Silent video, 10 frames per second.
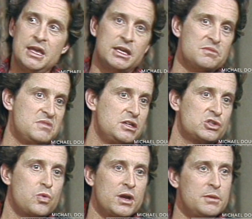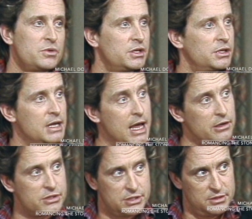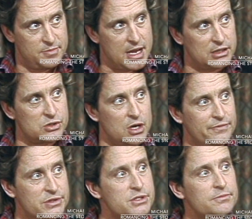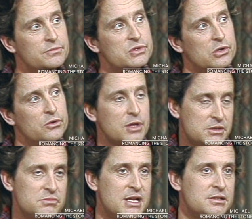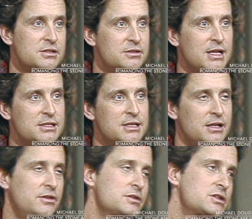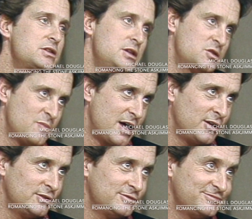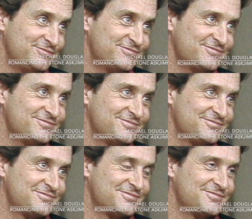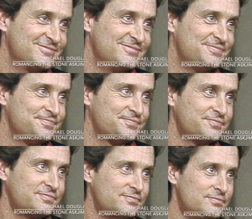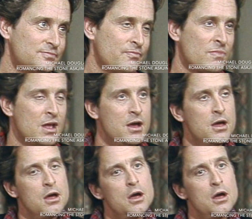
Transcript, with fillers: it can mean $20 million in the box office. So that's nothing to sneeze about. Running, since we mentioned it before.